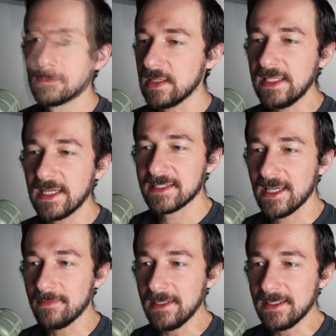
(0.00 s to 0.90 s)
the
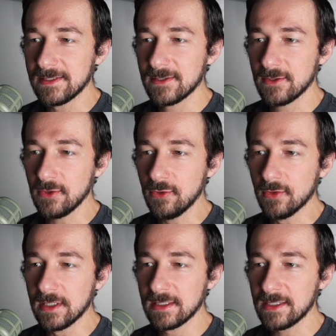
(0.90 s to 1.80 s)
step is
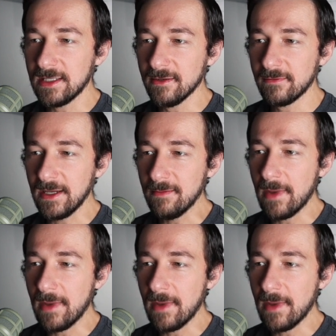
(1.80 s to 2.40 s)
to give a